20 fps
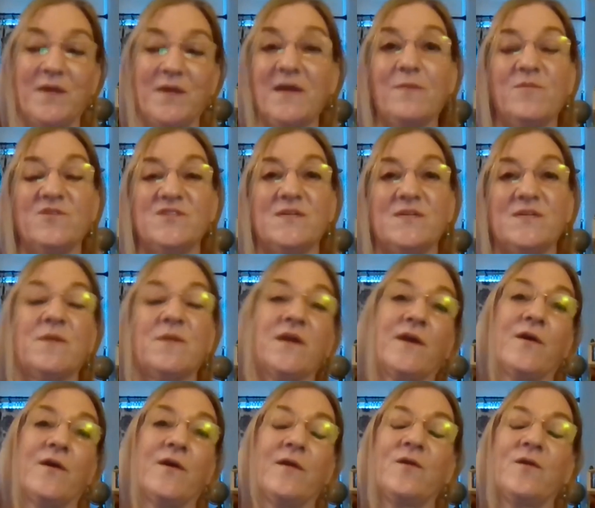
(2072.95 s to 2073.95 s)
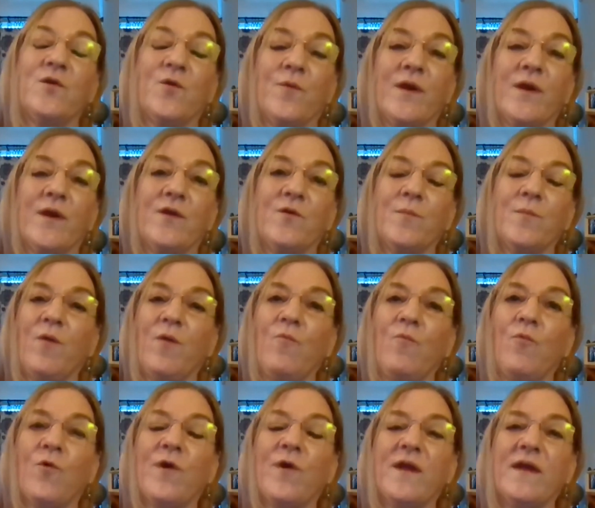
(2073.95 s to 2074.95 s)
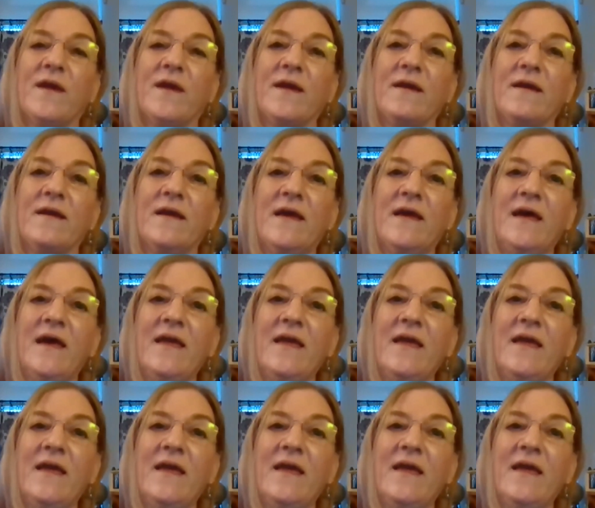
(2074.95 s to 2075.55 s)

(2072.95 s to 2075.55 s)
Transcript: being a museum curator, about working